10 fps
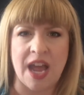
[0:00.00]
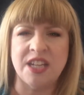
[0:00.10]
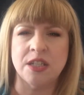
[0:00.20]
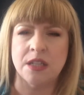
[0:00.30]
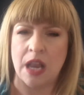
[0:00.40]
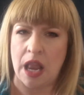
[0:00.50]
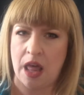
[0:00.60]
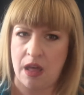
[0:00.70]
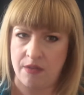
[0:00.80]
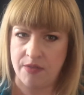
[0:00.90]
I just
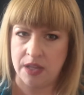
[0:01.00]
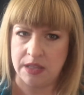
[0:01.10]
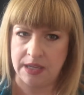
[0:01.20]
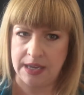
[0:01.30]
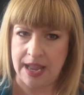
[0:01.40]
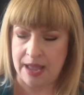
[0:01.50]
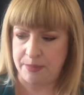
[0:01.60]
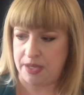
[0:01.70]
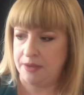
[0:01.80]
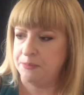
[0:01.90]
love Clinique
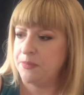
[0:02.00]
Happy.